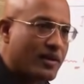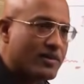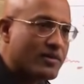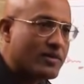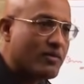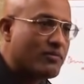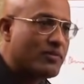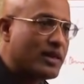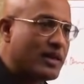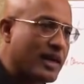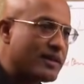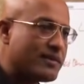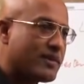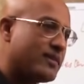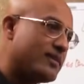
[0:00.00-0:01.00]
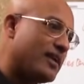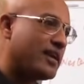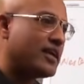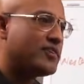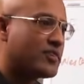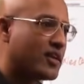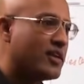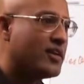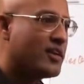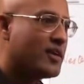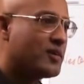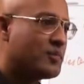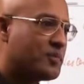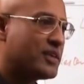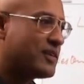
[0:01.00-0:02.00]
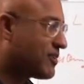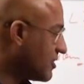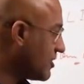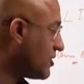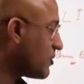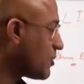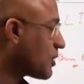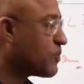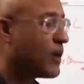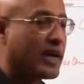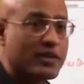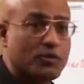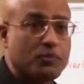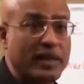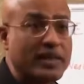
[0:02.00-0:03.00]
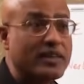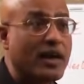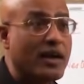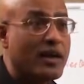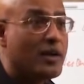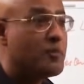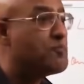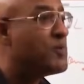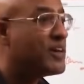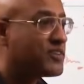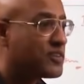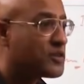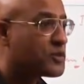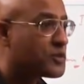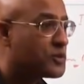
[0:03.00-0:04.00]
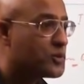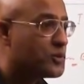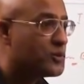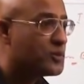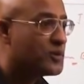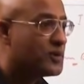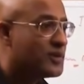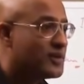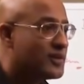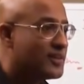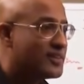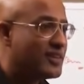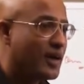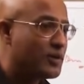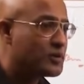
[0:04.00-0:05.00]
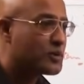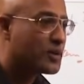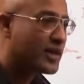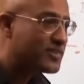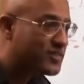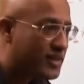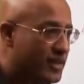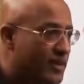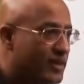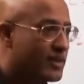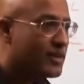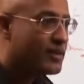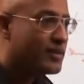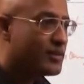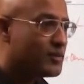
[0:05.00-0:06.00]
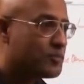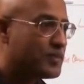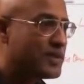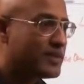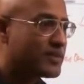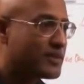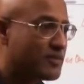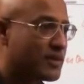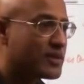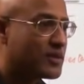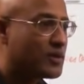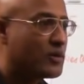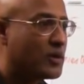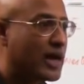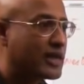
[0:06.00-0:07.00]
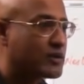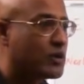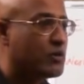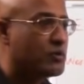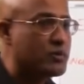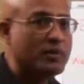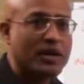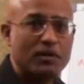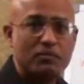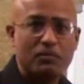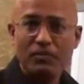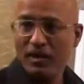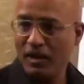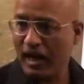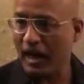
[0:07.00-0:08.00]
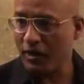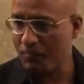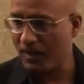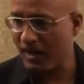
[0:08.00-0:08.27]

Someone dies and then rest in peace. This is what virus bring the message to you. Now you rest in peace, even though actually we become hyper